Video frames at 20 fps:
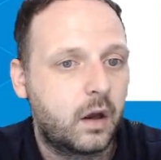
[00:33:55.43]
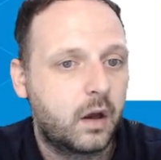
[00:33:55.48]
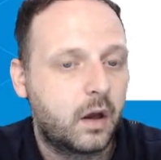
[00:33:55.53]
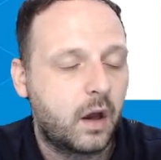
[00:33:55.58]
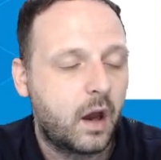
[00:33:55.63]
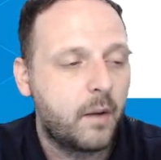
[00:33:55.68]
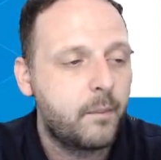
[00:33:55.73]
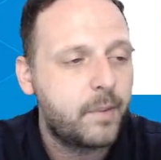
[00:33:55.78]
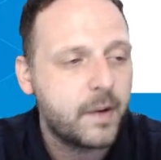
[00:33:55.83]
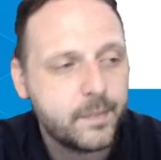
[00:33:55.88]

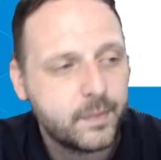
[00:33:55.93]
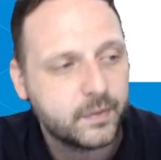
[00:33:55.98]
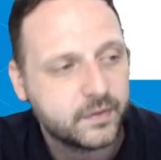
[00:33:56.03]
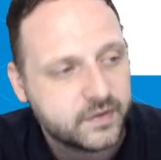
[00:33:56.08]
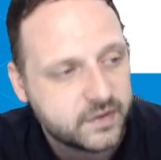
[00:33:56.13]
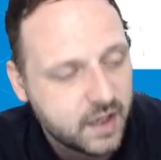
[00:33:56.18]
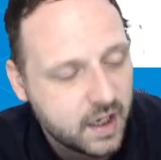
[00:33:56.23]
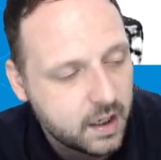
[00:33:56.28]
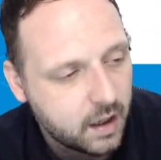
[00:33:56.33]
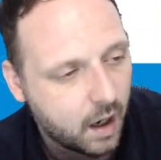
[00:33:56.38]
And people
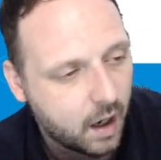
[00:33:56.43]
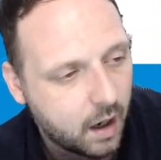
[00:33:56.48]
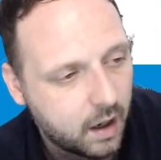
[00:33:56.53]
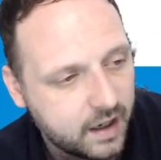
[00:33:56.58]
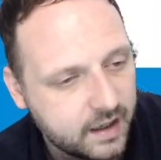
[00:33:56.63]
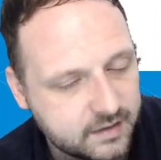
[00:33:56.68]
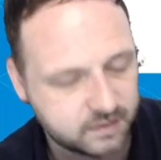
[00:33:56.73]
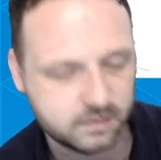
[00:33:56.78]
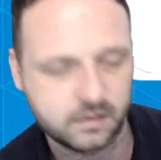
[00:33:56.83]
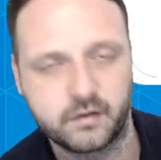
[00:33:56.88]
say
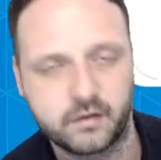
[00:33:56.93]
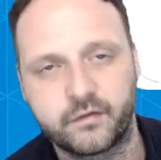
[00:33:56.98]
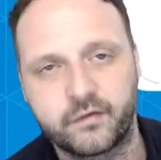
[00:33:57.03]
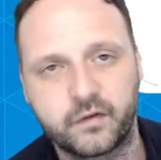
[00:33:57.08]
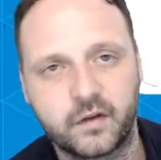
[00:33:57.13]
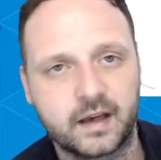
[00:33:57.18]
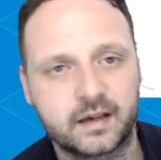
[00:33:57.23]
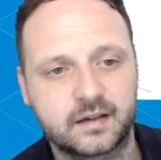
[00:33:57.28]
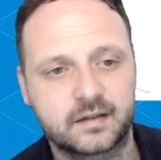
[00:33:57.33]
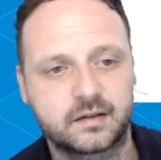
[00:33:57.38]
it's not
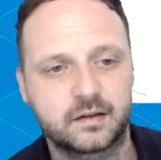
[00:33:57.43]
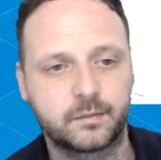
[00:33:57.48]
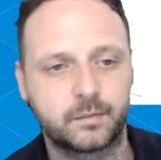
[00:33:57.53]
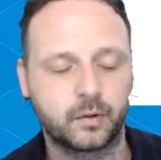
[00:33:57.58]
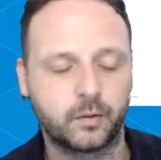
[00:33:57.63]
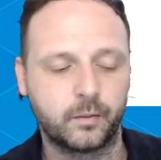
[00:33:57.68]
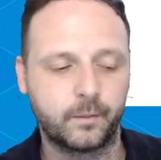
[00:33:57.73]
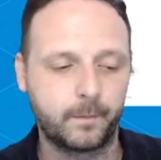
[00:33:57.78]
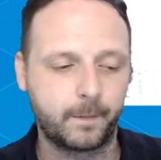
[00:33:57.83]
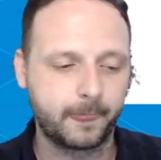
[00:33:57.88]

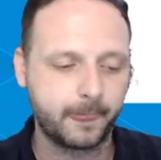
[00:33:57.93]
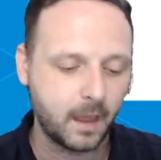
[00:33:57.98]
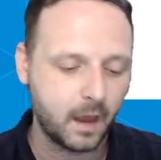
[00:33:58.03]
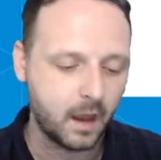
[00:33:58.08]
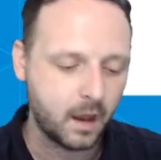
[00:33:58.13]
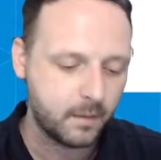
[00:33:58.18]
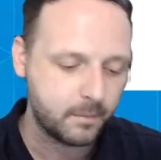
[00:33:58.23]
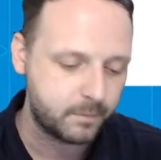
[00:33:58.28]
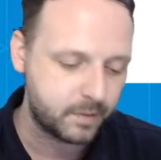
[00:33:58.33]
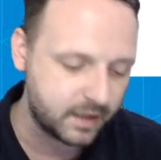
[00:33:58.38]
flexible,
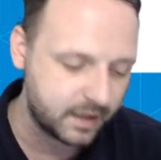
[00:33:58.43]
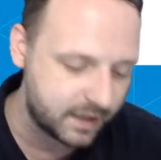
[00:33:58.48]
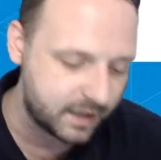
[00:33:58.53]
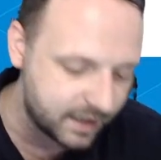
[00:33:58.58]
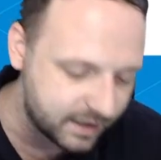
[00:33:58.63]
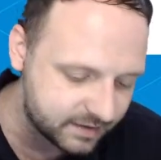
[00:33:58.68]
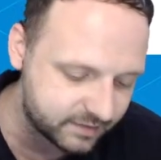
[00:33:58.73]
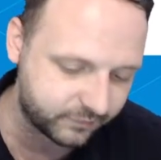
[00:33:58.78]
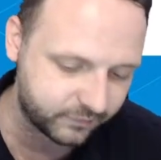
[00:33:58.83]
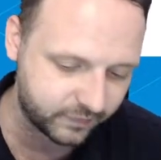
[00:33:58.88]
but it
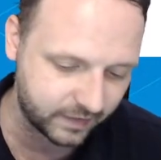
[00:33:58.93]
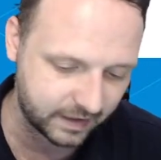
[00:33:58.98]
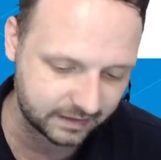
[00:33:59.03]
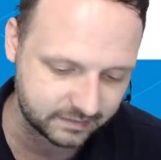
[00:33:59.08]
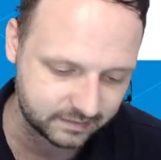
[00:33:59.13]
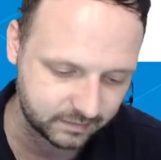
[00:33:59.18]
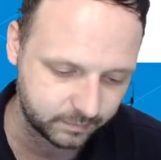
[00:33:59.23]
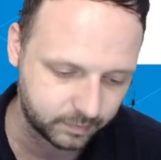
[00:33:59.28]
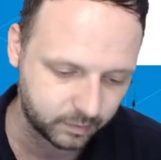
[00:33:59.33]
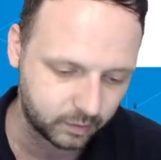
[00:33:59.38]
is
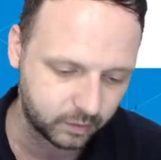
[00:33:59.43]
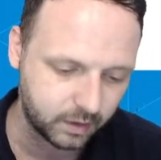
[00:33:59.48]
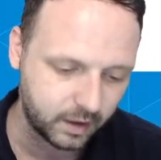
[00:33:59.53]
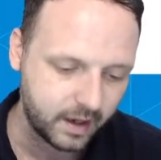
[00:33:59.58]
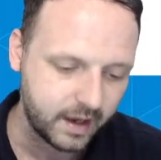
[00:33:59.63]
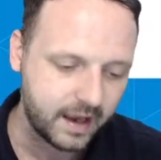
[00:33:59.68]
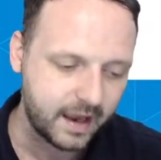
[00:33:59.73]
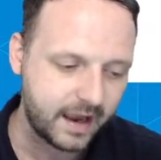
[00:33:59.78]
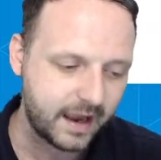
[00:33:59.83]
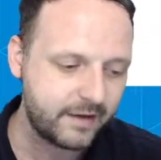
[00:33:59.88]
flexible.
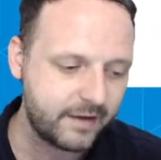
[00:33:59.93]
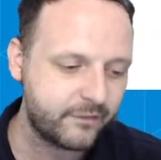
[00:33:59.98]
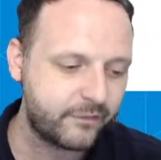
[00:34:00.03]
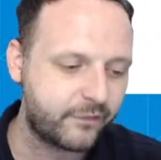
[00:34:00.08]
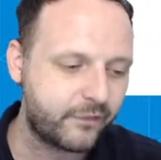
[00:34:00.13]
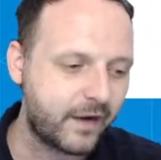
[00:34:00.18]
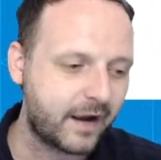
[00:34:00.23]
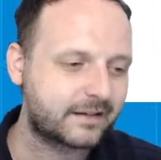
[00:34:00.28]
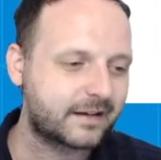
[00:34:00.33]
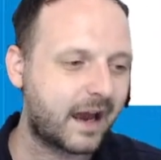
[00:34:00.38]
In
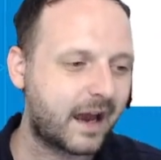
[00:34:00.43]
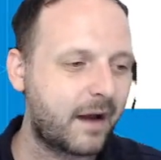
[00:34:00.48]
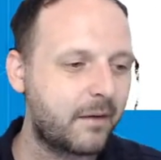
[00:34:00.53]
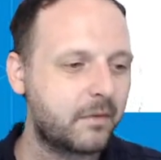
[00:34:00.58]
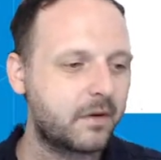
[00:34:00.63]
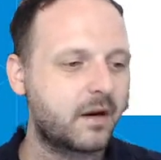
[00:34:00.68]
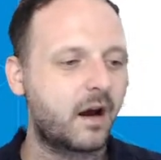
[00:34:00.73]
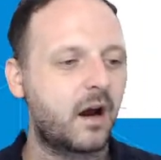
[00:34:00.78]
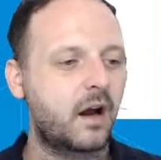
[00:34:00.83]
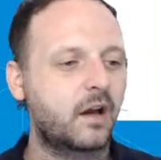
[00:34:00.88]
fact, I'm going
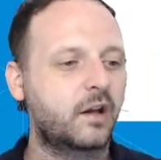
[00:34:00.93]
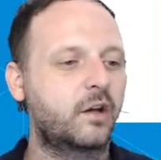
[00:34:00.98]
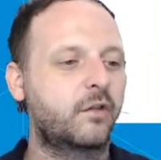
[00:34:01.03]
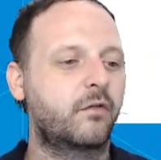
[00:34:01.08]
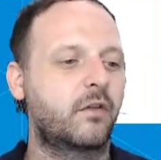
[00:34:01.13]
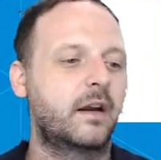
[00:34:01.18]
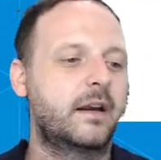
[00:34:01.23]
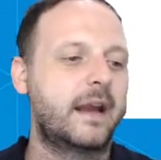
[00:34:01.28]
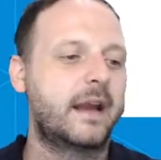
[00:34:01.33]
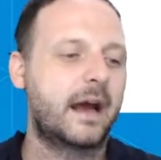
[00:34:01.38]
to argue
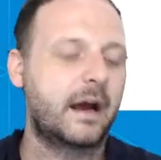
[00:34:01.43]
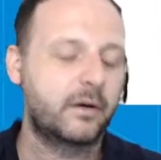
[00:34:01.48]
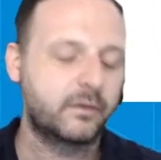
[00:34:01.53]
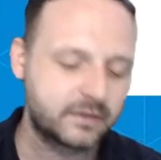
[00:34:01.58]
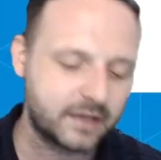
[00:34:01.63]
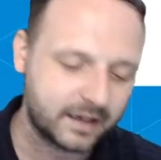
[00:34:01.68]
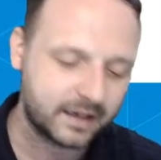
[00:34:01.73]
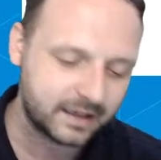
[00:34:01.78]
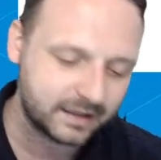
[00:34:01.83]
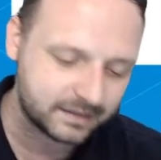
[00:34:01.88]
right now
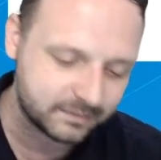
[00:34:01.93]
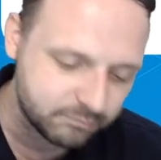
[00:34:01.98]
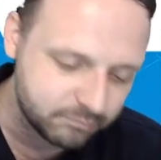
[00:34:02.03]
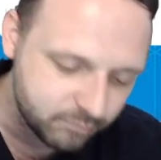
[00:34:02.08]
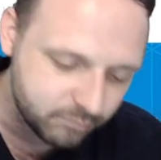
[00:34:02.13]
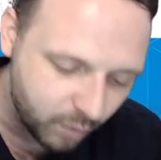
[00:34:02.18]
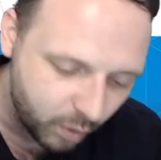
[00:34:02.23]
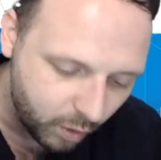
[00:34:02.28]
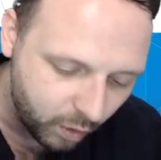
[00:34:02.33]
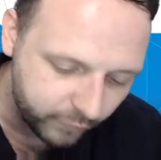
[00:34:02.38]
that it's more